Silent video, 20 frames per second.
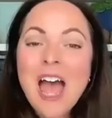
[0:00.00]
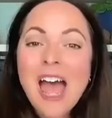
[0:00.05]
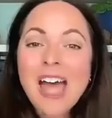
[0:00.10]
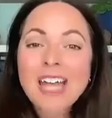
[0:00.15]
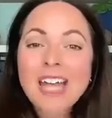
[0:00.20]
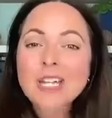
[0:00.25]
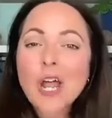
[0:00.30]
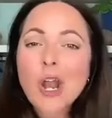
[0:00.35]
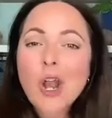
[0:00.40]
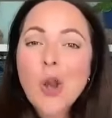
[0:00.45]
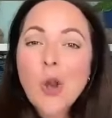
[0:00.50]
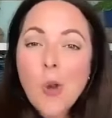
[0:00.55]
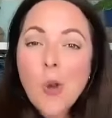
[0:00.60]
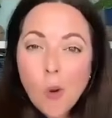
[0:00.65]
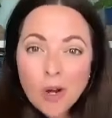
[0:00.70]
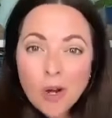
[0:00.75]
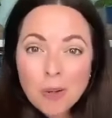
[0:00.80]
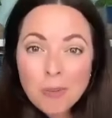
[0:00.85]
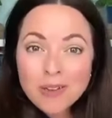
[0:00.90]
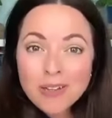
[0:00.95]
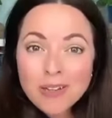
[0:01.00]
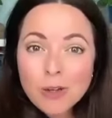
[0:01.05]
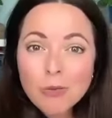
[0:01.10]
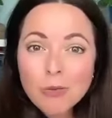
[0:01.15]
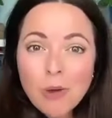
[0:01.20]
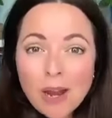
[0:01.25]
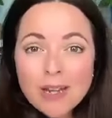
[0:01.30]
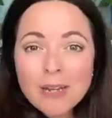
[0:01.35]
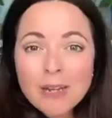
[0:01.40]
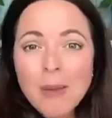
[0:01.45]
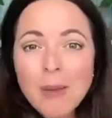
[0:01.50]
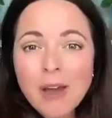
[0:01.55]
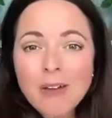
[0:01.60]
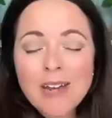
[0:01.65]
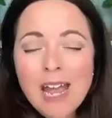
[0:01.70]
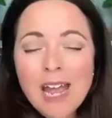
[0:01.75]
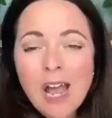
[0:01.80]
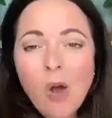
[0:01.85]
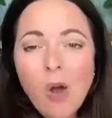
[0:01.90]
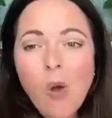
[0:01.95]
And normally, right
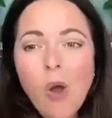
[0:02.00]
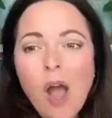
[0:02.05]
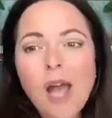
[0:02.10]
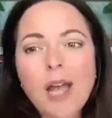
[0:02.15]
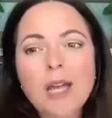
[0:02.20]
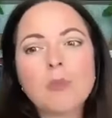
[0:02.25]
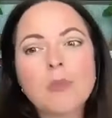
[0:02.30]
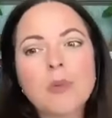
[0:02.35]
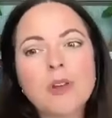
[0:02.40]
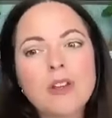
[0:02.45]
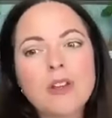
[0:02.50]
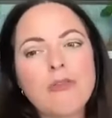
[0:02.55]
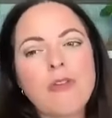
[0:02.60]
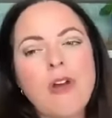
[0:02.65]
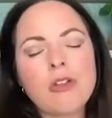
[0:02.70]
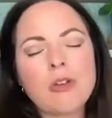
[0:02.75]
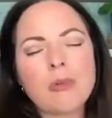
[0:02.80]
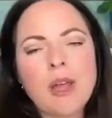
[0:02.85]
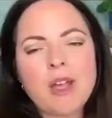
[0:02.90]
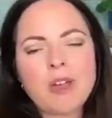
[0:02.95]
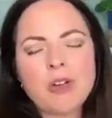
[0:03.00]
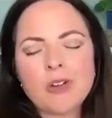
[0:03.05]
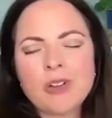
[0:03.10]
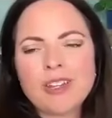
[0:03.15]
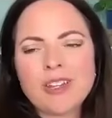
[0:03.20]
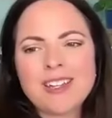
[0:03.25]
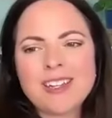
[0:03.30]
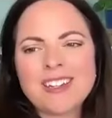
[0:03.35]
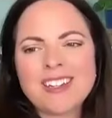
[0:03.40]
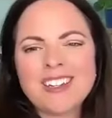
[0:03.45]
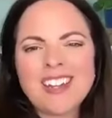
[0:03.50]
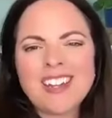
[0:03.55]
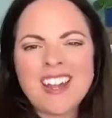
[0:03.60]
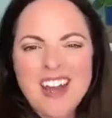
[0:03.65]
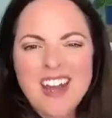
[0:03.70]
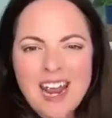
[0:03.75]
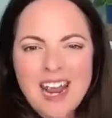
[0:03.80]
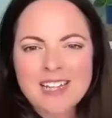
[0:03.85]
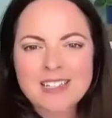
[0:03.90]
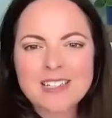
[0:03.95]
about now, I bring Father Michael in
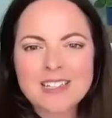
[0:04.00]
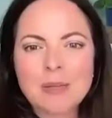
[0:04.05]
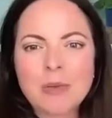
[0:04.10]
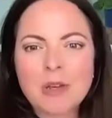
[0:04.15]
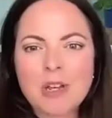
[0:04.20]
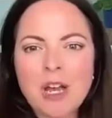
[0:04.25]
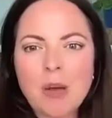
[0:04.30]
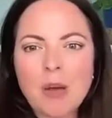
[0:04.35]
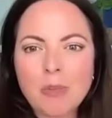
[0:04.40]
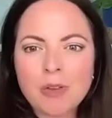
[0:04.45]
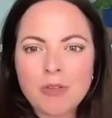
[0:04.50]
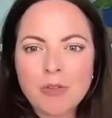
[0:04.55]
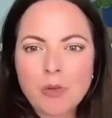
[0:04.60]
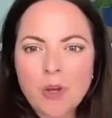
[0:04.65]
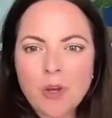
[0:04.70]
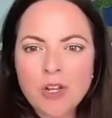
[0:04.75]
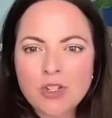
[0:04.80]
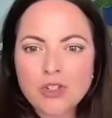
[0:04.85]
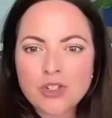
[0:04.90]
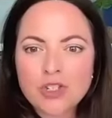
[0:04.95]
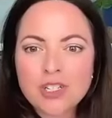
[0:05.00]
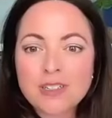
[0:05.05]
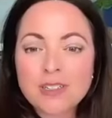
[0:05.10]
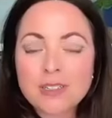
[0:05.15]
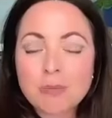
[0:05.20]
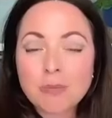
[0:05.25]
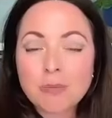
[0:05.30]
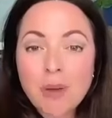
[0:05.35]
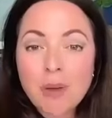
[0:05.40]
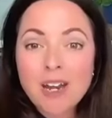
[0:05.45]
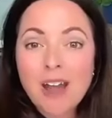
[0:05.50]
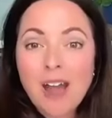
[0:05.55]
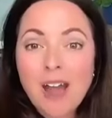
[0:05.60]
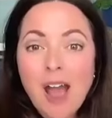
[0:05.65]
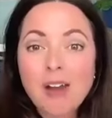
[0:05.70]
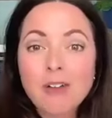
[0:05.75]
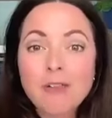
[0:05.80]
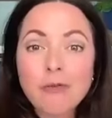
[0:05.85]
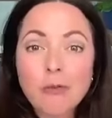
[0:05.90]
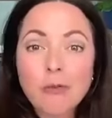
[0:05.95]
and ask him a couple of questions, but
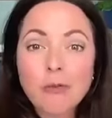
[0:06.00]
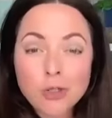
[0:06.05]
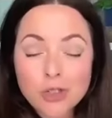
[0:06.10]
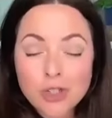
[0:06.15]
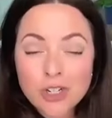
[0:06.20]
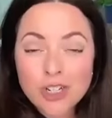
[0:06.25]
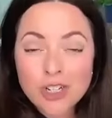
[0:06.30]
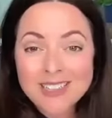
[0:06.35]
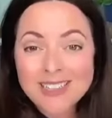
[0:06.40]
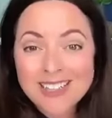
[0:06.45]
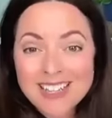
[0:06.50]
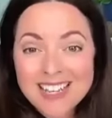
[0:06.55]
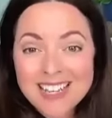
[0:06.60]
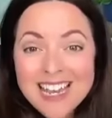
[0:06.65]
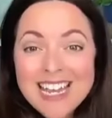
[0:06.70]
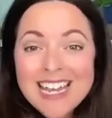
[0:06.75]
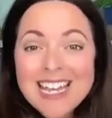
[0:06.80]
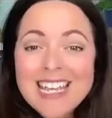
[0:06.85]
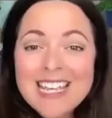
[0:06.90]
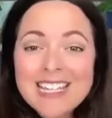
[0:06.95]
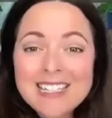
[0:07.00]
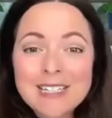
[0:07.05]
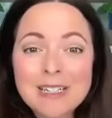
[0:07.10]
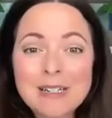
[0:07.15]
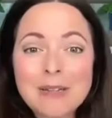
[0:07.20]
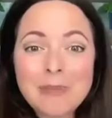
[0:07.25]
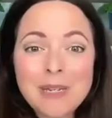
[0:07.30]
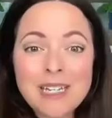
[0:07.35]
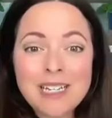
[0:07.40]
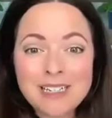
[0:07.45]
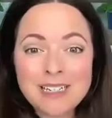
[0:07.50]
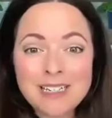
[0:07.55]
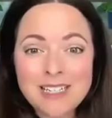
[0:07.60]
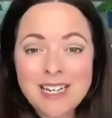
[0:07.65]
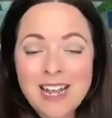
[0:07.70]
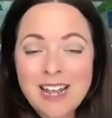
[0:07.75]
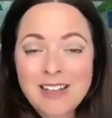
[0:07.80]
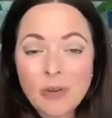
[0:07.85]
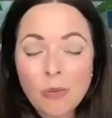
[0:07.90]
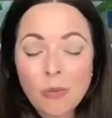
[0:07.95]
unfortunately, he's in a meeting
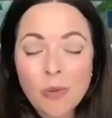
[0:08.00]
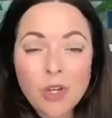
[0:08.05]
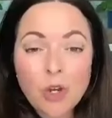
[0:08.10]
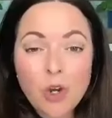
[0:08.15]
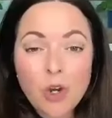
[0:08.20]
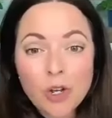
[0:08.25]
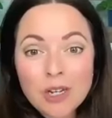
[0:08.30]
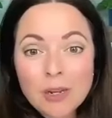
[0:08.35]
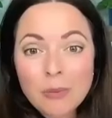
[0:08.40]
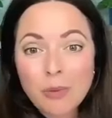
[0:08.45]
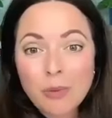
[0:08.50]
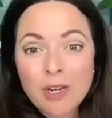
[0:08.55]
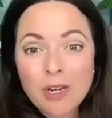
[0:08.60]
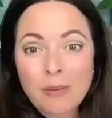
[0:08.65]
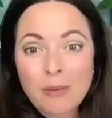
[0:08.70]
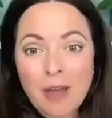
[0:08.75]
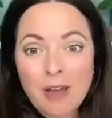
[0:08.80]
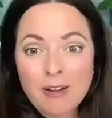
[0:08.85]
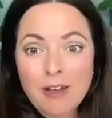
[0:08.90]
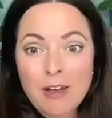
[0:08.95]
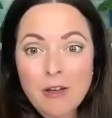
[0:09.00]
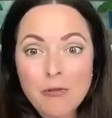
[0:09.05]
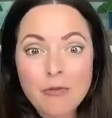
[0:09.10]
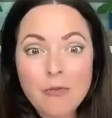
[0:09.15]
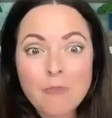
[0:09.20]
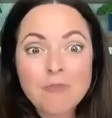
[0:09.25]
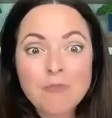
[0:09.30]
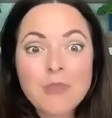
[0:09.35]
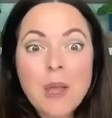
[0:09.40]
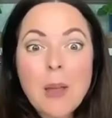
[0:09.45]
today that we couldn't bring him out of.